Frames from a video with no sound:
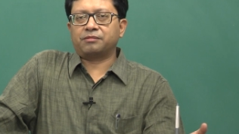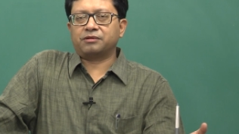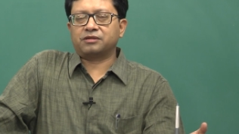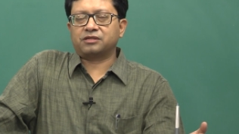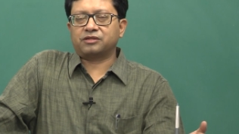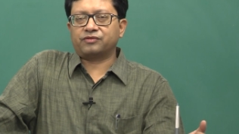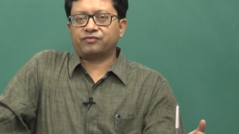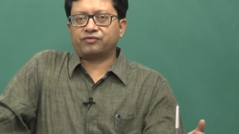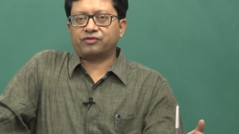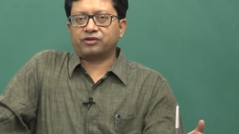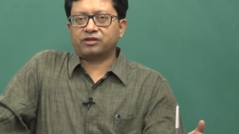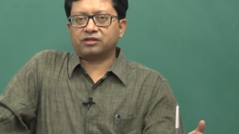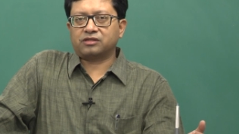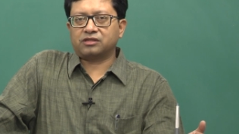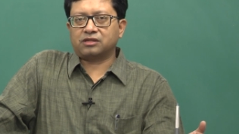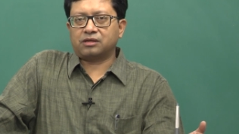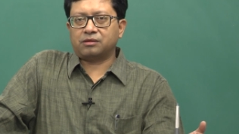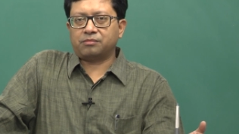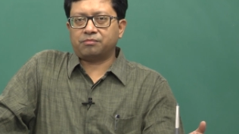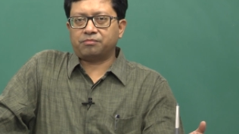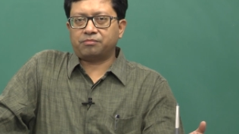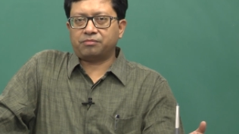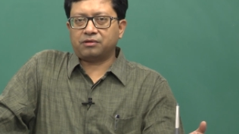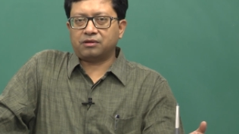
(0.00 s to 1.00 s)
be, say for
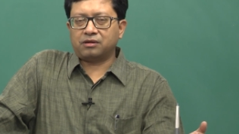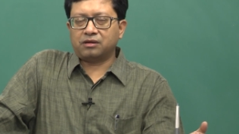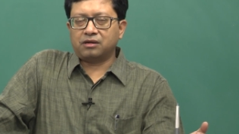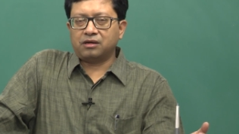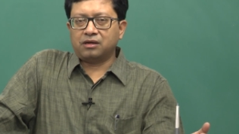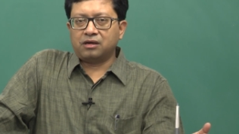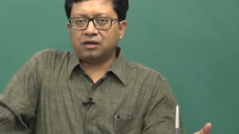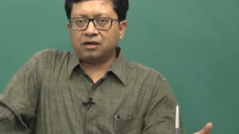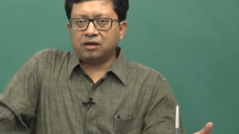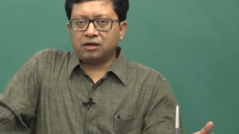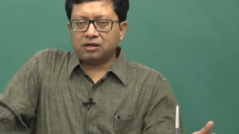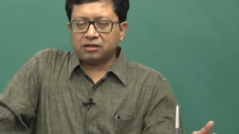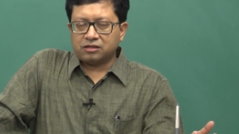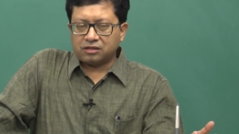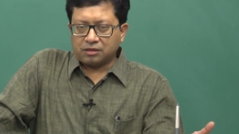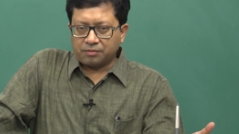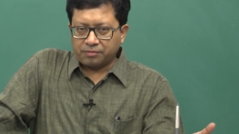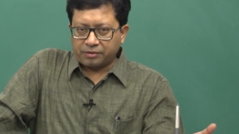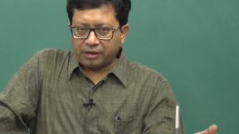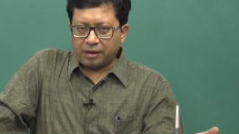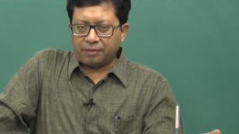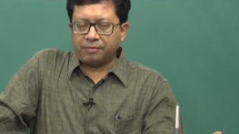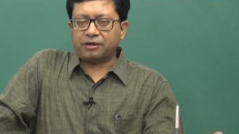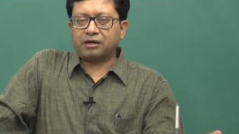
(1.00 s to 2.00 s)
example,
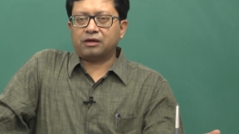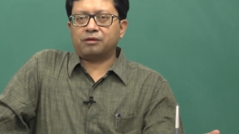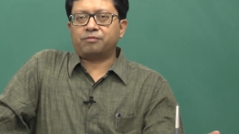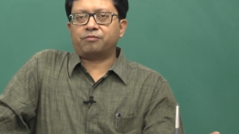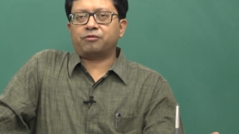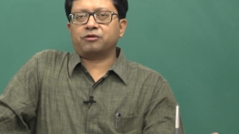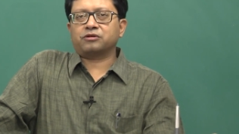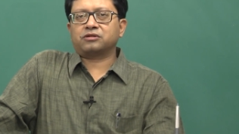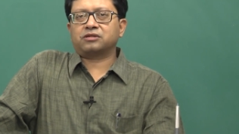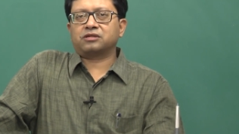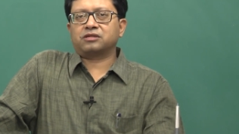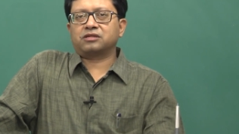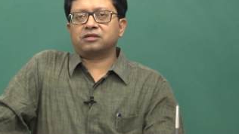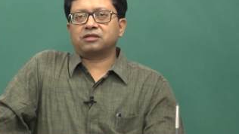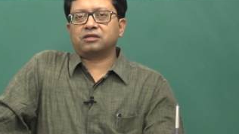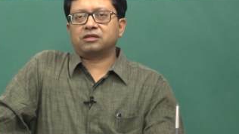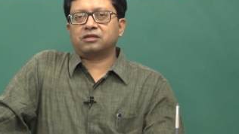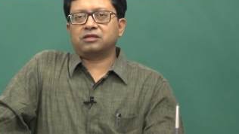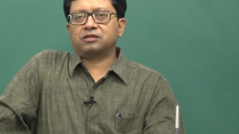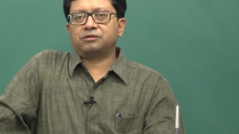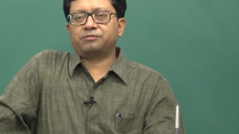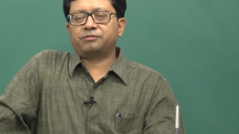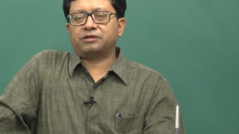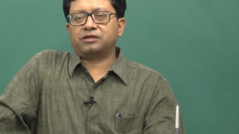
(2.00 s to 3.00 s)
some chemical process
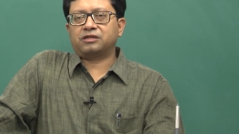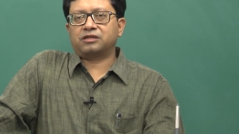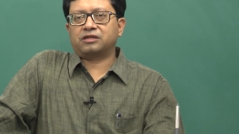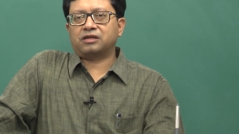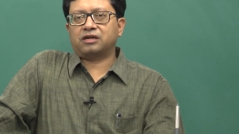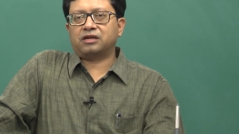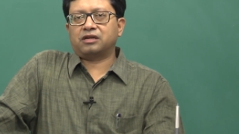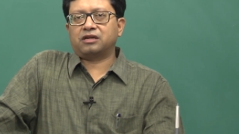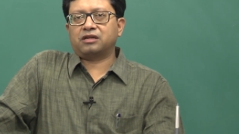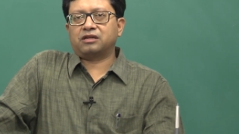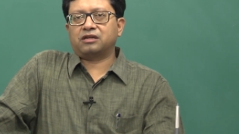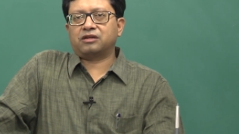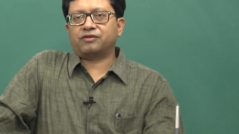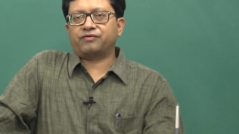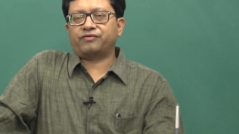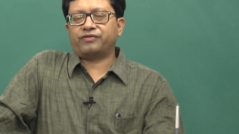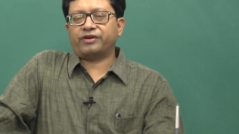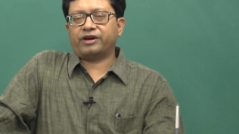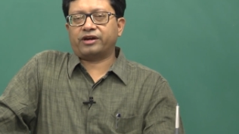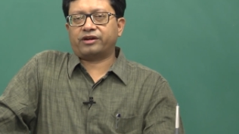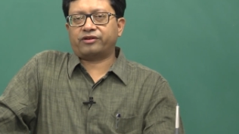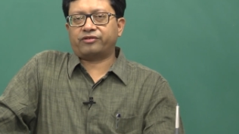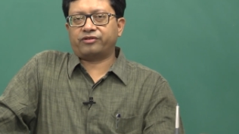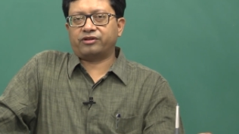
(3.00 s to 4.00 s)
is being done in a
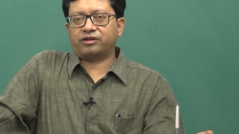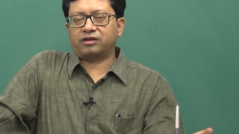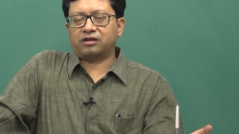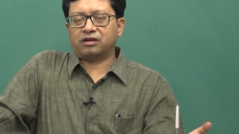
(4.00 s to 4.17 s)
factory,